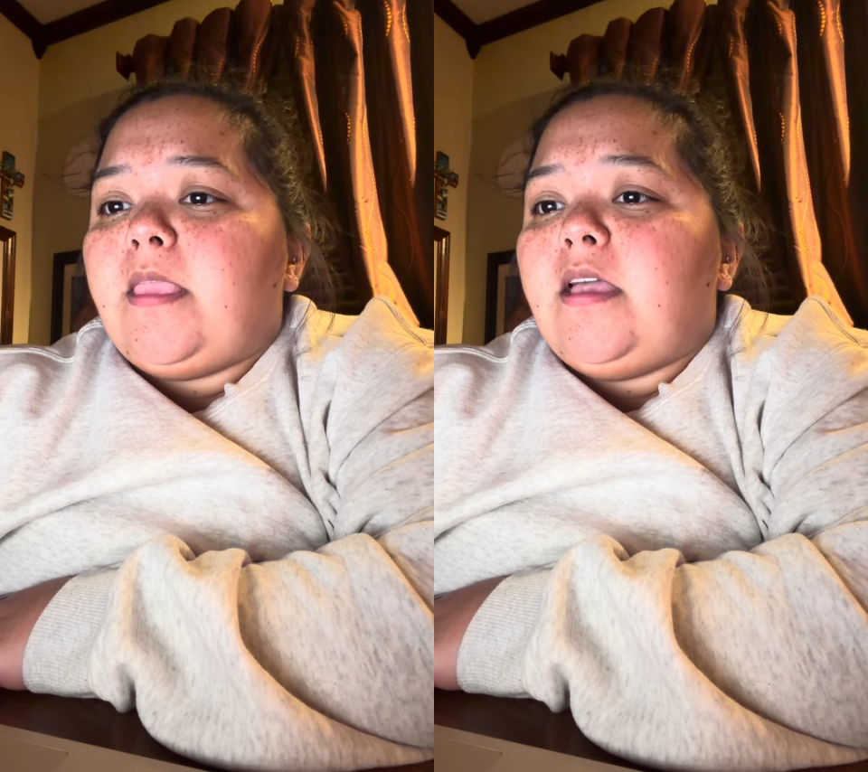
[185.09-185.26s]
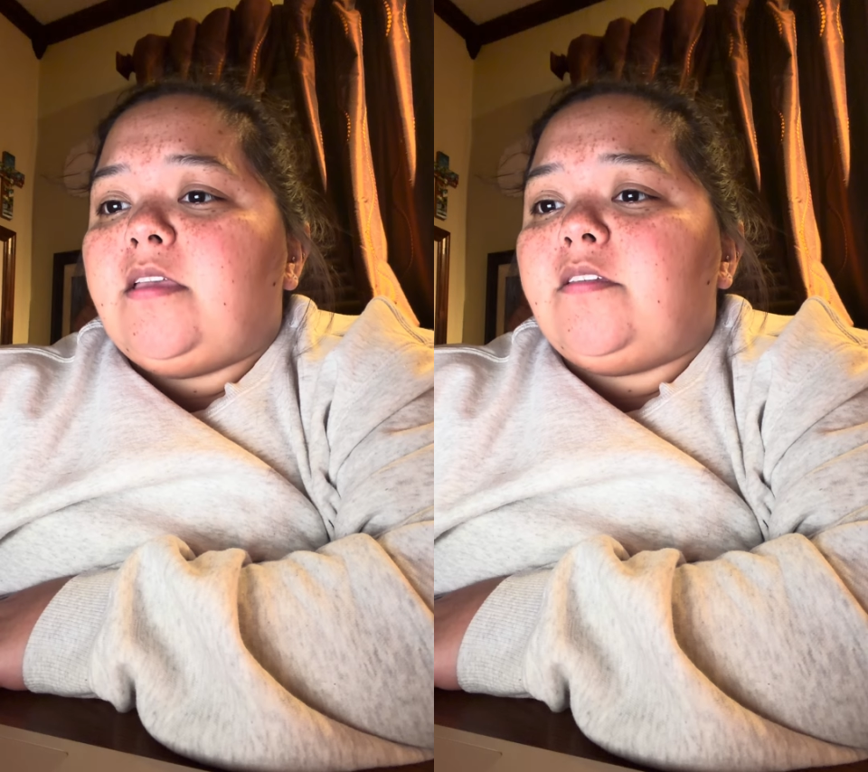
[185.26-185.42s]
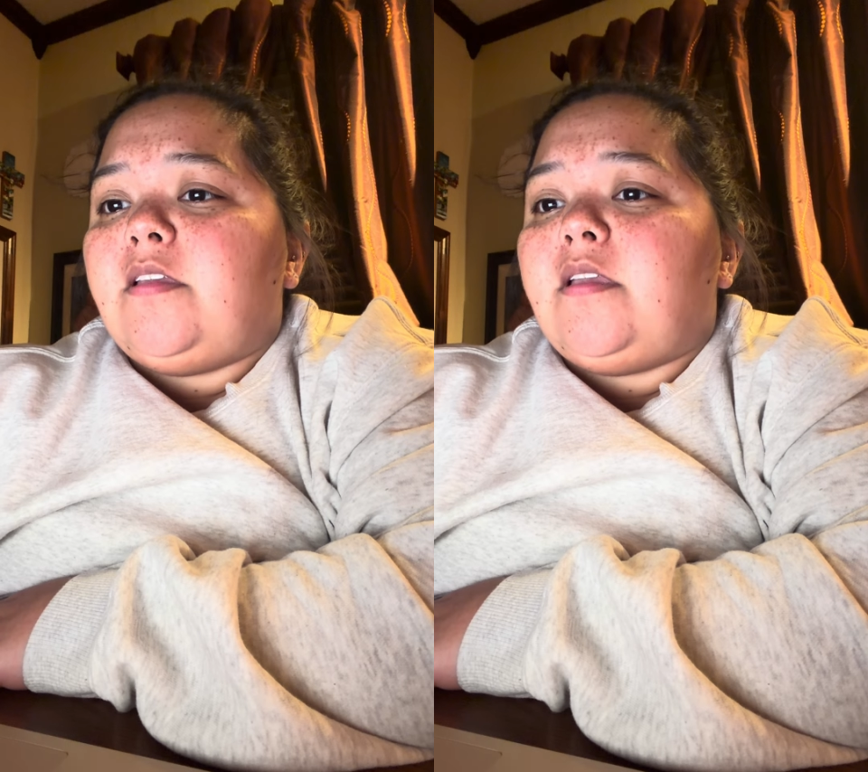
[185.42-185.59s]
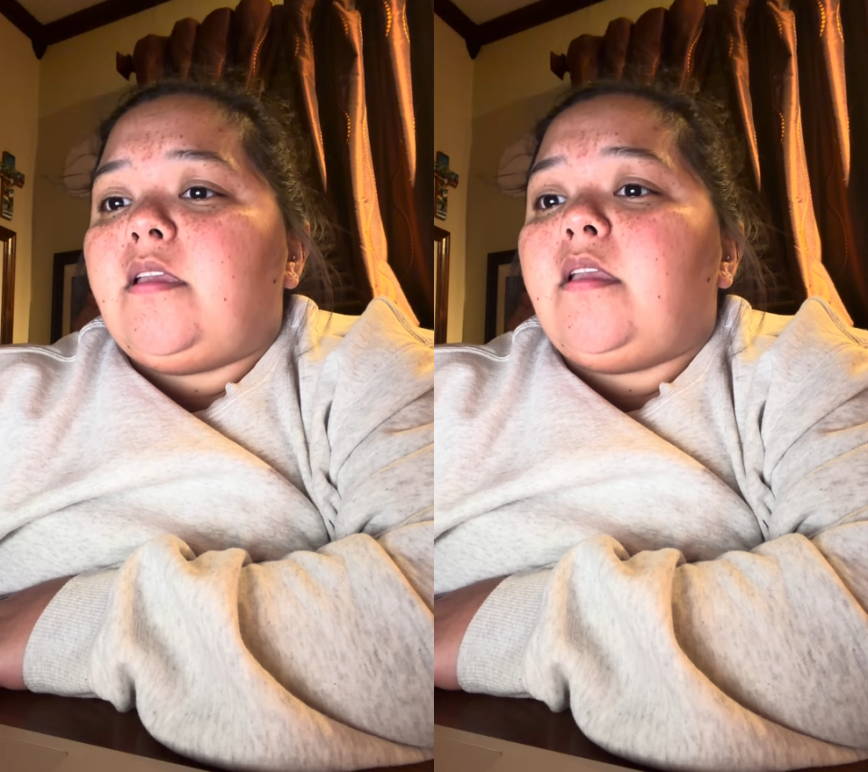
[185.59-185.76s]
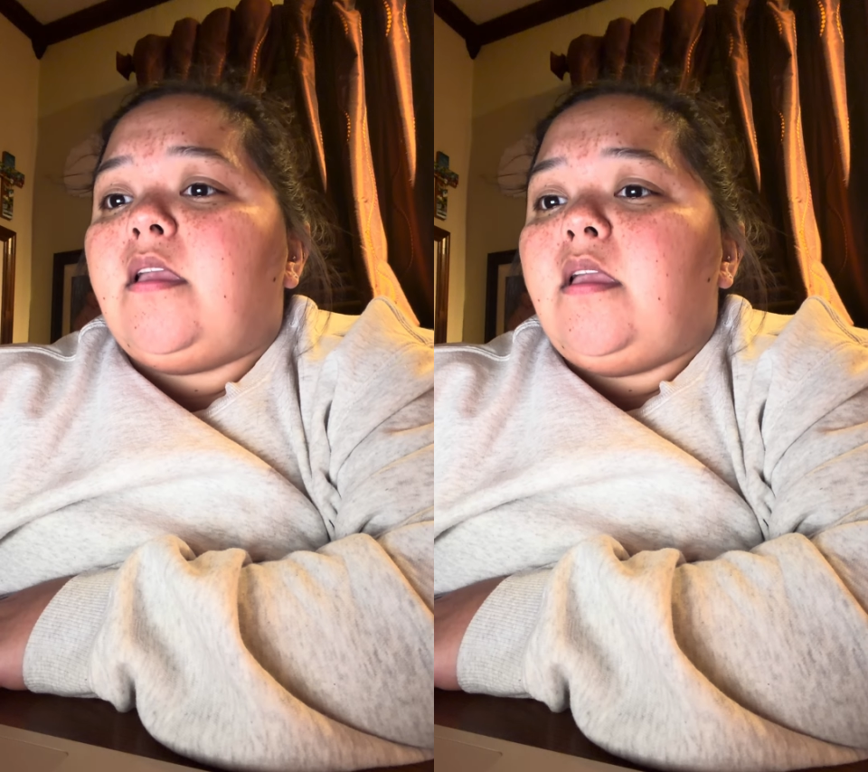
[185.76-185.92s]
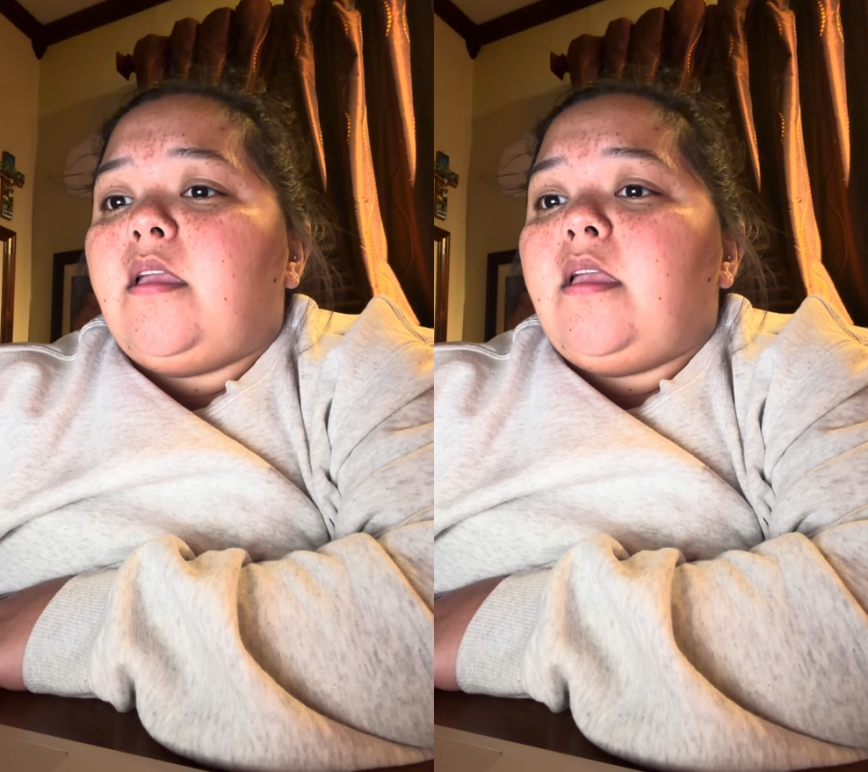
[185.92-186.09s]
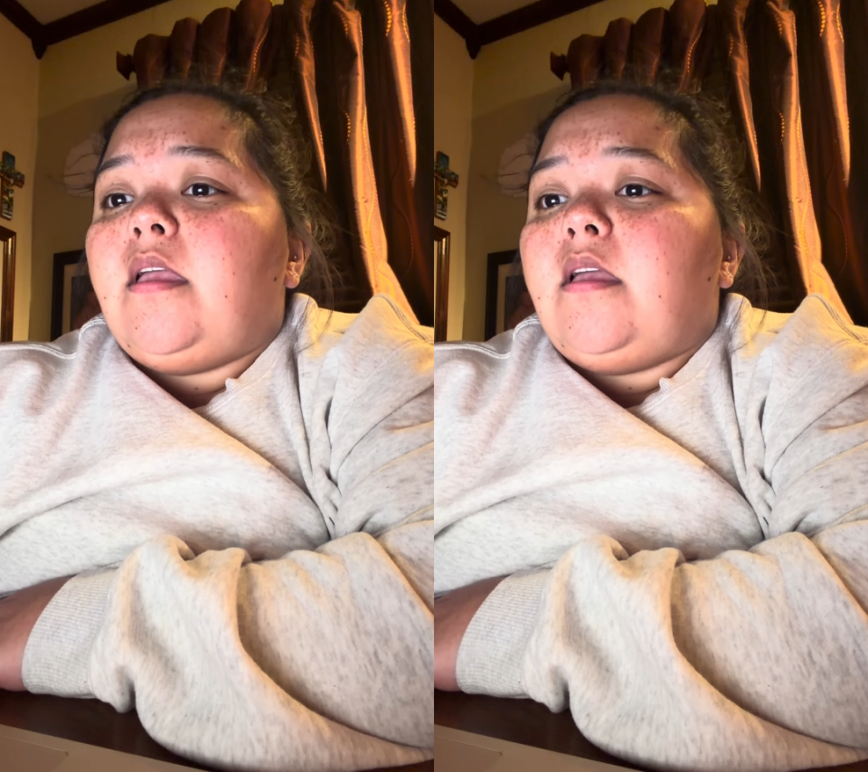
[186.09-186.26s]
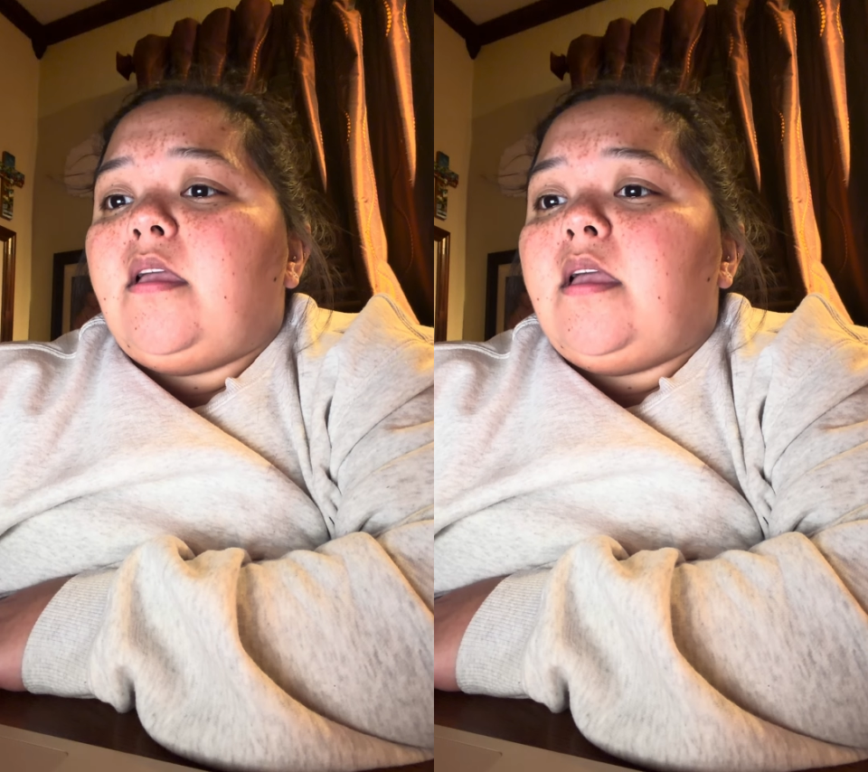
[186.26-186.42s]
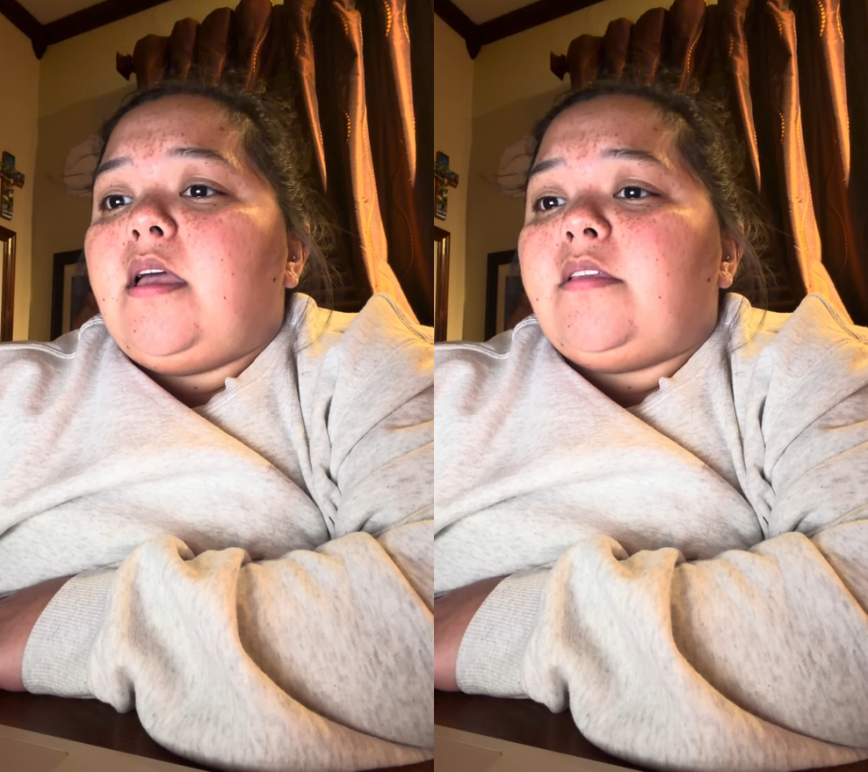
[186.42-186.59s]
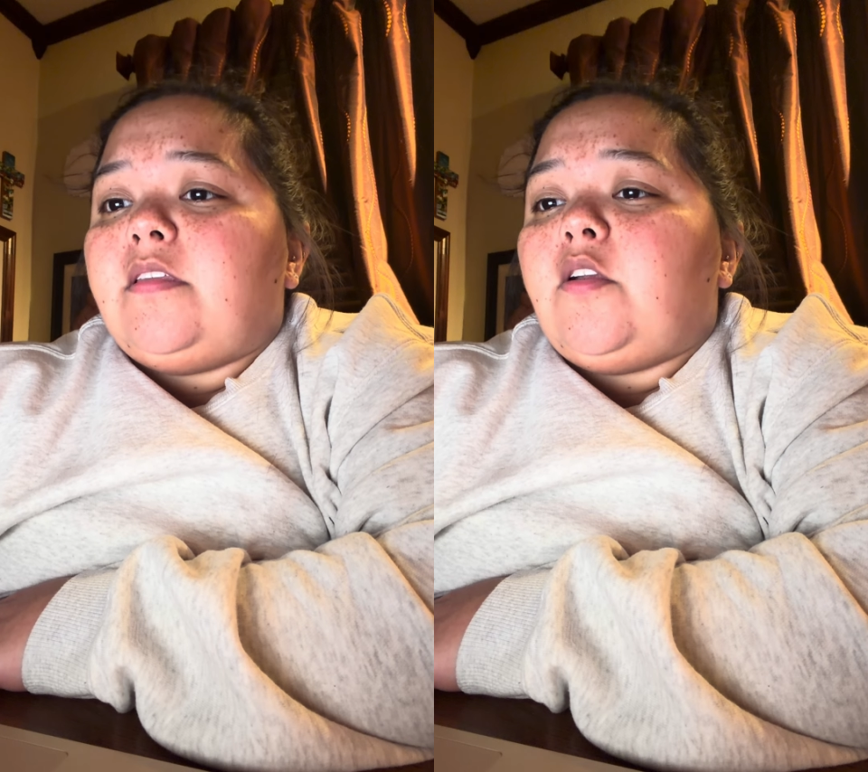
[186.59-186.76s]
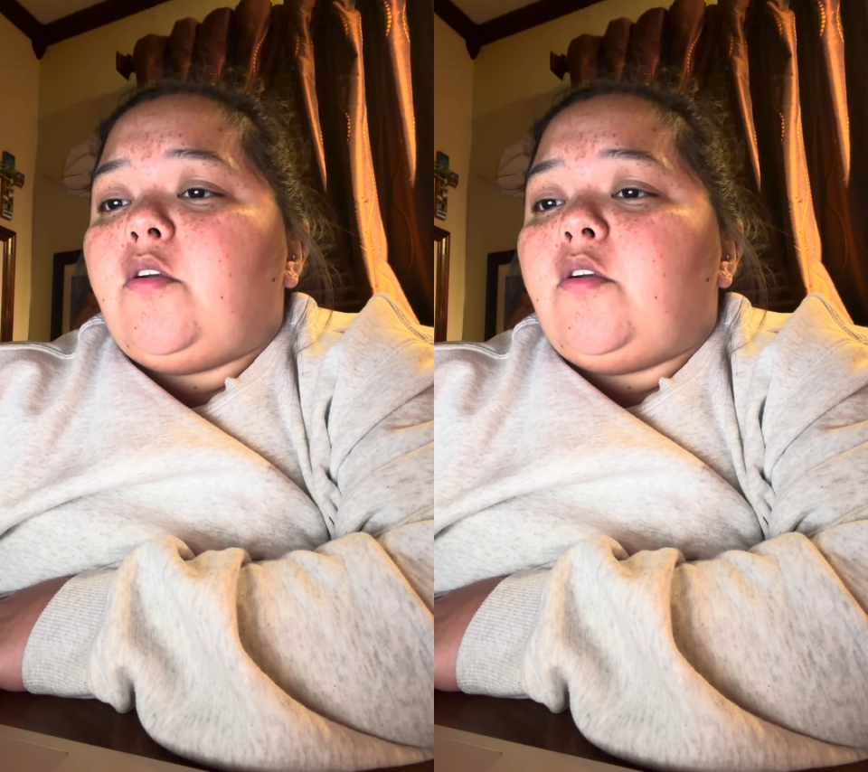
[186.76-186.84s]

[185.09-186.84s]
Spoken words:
As a as an